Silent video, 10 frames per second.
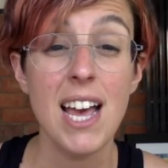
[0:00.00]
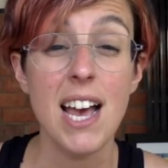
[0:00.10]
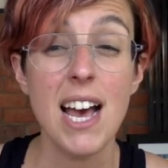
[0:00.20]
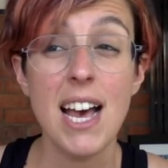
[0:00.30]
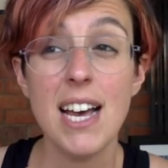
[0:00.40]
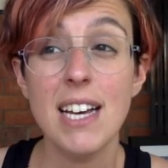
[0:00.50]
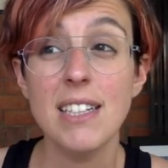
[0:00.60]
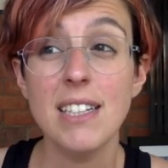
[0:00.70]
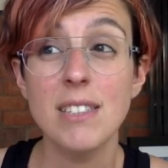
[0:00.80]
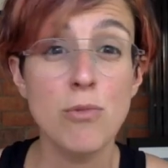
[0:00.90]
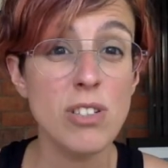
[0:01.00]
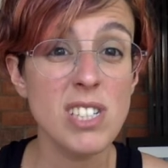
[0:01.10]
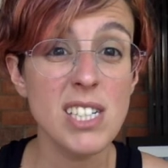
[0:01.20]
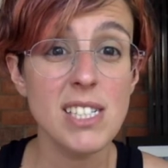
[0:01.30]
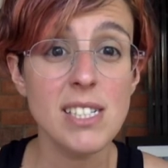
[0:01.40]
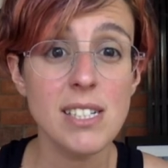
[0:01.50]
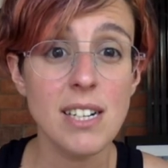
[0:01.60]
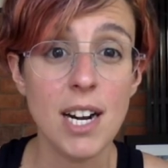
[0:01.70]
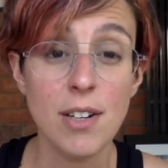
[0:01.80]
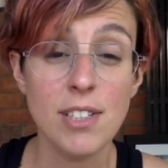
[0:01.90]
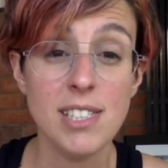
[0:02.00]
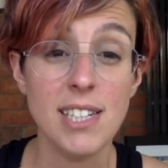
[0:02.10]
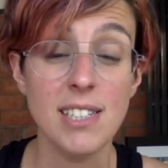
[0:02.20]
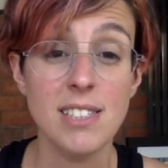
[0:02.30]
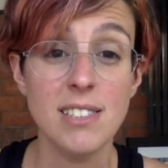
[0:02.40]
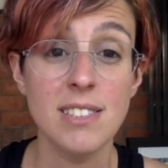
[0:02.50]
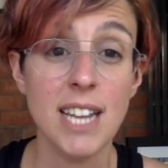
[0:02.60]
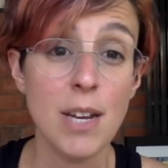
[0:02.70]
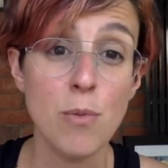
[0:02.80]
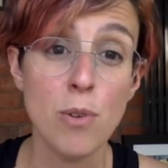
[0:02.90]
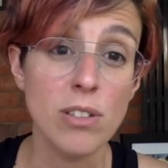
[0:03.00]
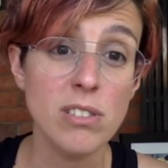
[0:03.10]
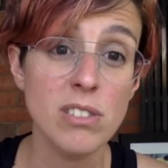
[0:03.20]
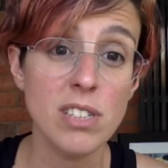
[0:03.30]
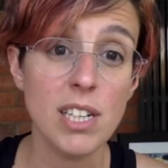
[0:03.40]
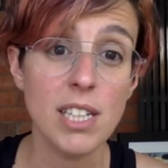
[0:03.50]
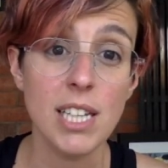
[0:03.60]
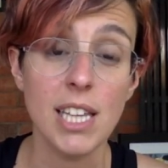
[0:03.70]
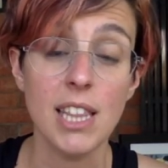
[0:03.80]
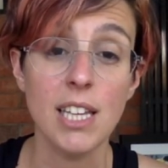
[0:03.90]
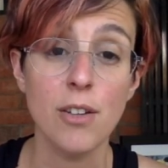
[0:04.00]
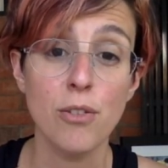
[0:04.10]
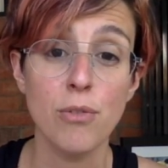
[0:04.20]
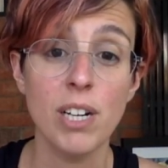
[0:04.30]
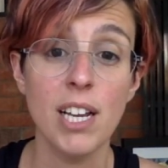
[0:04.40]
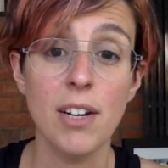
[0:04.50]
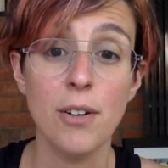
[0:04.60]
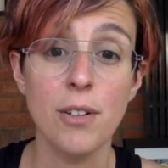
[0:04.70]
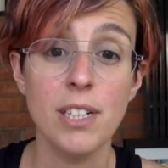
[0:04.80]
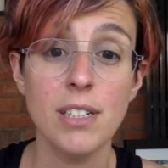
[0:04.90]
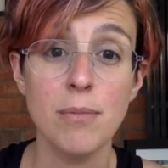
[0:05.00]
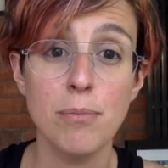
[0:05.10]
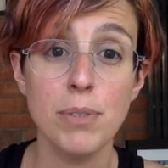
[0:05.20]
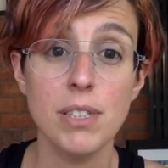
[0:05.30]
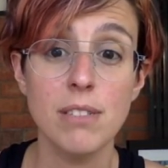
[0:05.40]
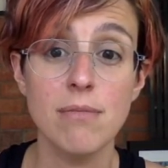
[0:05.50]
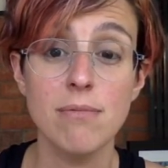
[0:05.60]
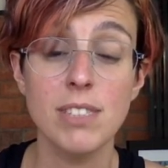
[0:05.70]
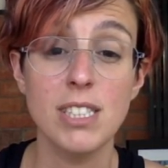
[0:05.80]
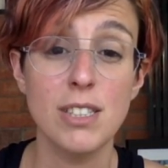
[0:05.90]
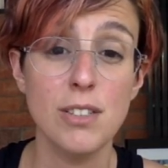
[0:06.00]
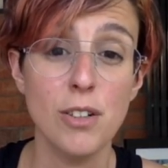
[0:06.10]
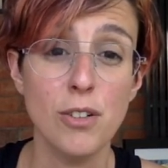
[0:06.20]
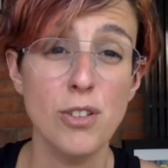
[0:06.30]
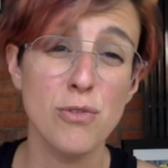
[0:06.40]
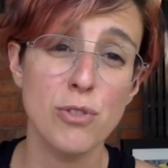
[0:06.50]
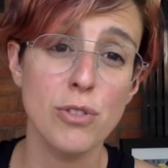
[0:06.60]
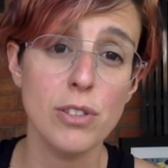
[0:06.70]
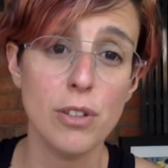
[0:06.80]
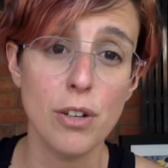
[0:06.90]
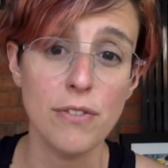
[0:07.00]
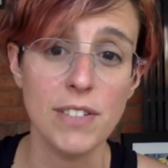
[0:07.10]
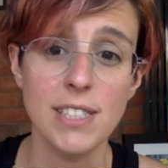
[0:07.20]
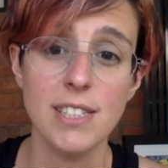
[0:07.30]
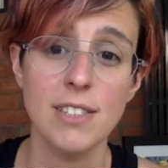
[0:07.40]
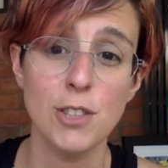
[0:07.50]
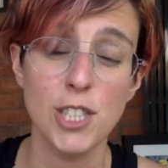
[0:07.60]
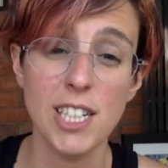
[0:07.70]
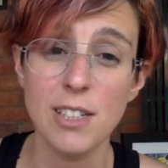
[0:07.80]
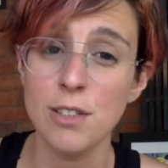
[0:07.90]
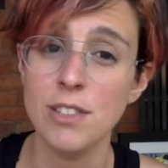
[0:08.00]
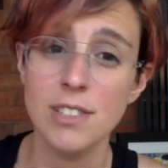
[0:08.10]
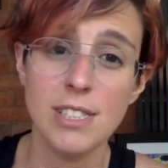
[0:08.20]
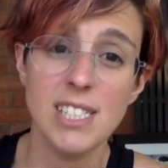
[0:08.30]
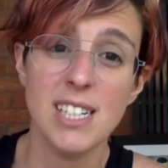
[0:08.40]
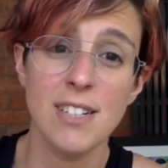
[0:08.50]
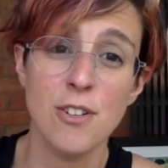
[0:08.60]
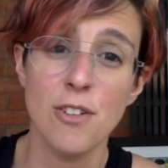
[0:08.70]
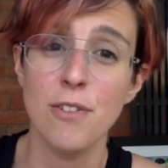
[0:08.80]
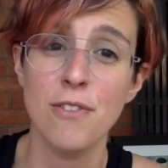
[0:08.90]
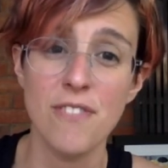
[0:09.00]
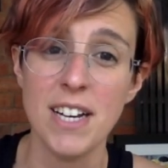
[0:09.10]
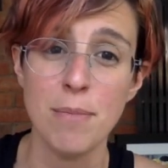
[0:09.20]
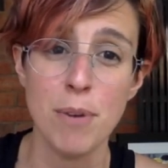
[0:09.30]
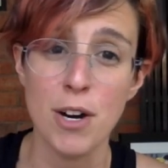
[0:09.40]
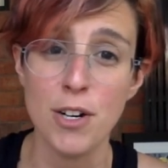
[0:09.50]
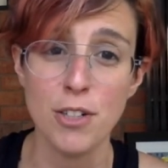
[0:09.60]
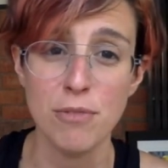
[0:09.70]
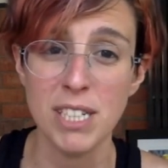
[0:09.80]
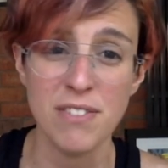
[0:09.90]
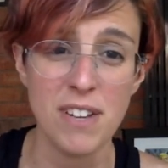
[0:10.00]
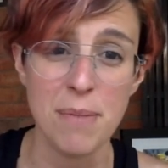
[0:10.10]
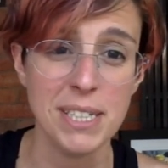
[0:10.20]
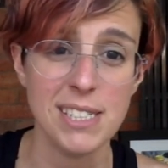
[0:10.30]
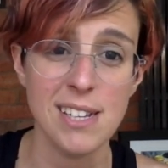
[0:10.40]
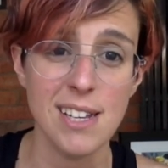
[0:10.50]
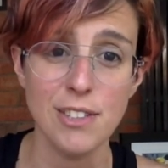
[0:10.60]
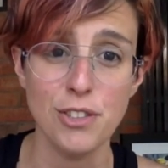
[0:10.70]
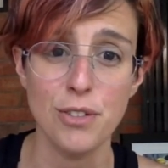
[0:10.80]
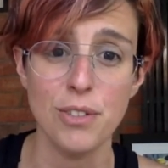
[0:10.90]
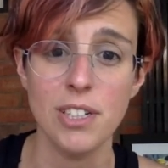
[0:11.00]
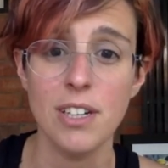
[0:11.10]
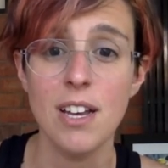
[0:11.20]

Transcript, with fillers: And the worst case scenario is that they won't and they think you're really annoying, but you know, you've ruined their coffees and their dinner, and this is another fun part of being a feminist killjoy.